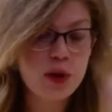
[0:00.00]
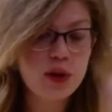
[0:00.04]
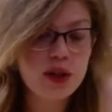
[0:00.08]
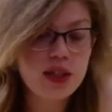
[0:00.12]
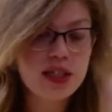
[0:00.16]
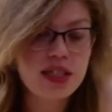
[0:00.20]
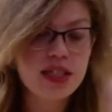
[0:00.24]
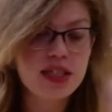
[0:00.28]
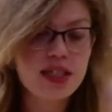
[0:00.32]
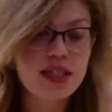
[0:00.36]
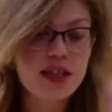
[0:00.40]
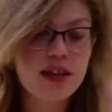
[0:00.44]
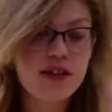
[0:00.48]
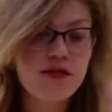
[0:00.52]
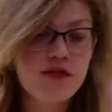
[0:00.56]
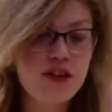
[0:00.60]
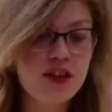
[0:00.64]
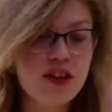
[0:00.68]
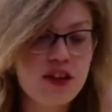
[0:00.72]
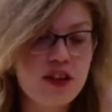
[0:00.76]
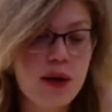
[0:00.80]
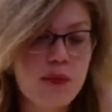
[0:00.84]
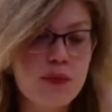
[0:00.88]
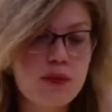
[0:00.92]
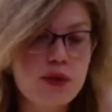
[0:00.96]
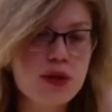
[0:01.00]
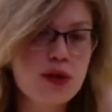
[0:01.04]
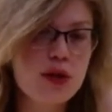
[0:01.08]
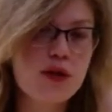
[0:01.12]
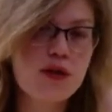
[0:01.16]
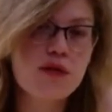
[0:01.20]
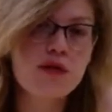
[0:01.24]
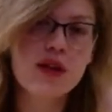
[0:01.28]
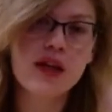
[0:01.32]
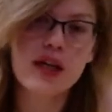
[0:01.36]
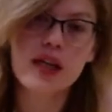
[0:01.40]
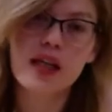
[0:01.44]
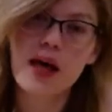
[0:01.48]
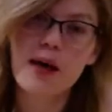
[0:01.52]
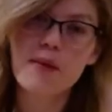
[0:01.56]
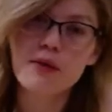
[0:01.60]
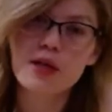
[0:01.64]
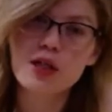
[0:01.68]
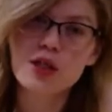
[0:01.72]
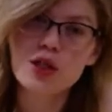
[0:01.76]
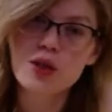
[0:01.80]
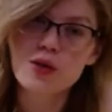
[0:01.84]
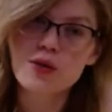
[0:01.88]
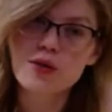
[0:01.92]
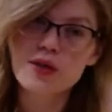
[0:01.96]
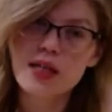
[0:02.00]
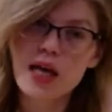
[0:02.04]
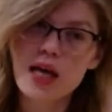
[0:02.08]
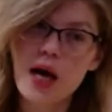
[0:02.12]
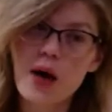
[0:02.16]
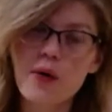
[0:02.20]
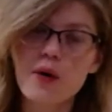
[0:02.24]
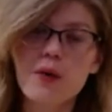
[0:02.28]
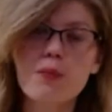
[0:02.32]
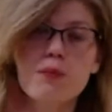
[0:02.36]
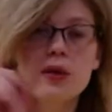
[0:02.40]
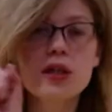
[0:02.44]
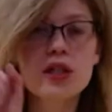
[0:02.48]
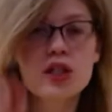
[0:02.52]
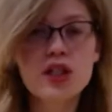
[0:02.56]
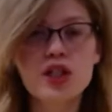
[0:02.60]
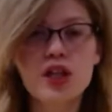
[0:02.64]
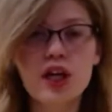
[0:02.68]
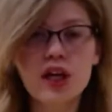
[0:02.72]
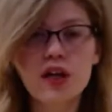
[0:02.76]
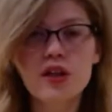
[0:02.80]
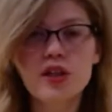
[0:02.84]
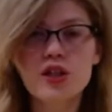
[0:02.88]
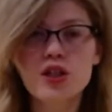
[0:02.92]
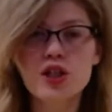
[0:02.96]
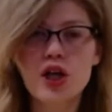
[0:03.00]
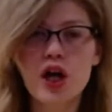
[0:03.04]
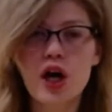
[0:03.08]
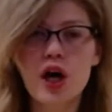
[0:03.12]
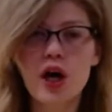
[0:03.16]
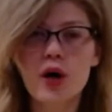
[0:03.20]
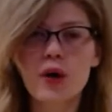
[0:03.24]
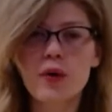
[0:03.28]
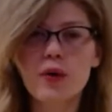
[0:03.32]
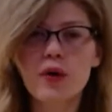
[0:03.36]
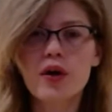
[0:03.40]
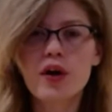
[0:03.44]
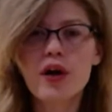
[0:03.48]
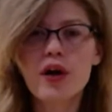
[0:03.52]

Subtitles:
This is the 5th episode of the CALAMAITY Jones Hour. Please share the show.